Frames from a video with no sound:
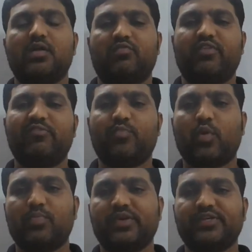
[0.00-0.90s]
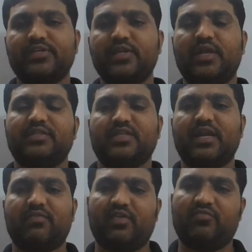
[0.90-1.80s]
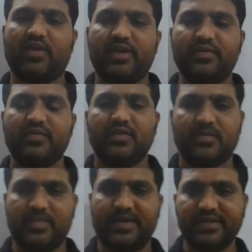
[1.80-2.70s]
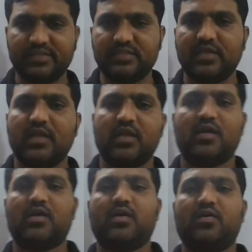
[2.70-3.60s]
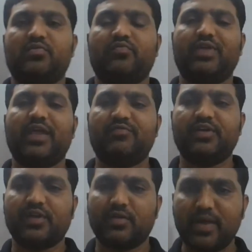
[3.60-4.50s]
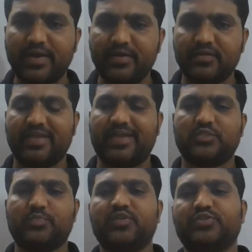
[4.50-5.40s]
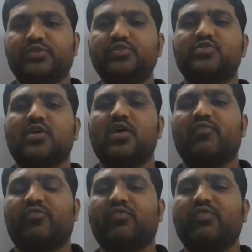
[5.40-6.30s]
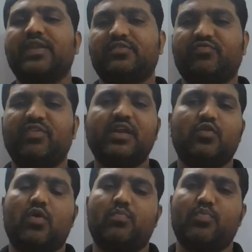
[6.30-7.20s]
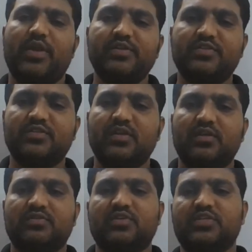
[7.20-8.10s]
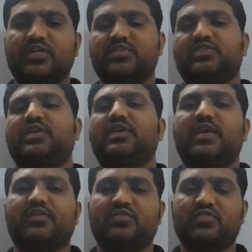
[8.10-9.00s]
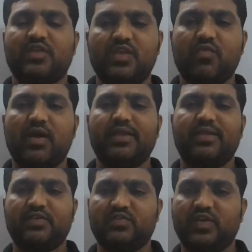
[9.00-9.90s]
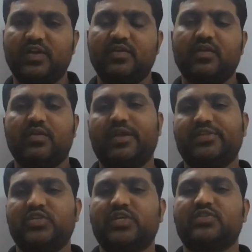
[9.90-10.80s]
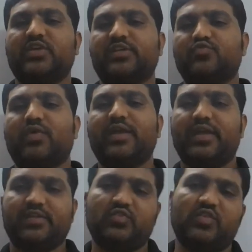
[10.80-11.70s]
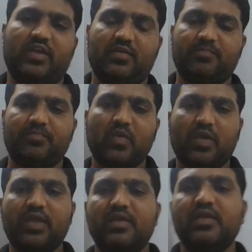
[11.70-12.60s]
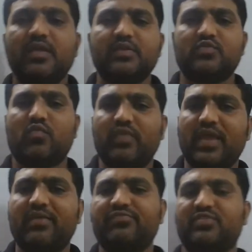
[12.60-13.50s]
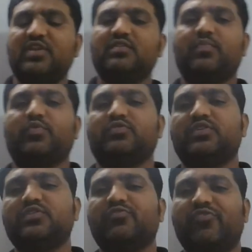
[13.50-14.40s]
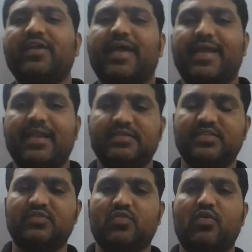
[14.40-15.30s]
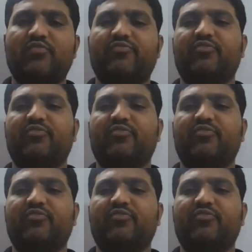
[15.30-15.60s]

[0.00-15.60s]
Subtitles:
wave propagation inside a waveguide. That is, we have determined the expressions for various field components such as Ex, Ey, Ez, Hx, Hy, Hz. Okay. So we have seen the procedure for analysis of